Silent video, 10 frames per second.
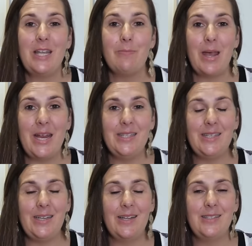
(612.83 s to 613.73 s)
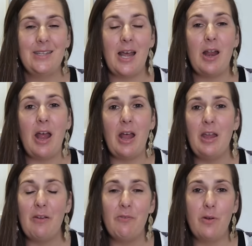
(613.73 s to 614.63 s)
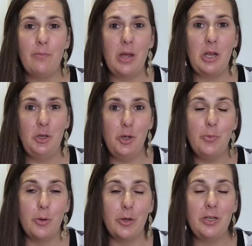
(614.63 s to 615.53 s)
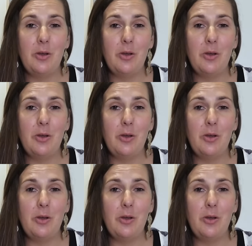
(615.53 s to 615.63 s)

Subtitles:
amazing is that from a newborn,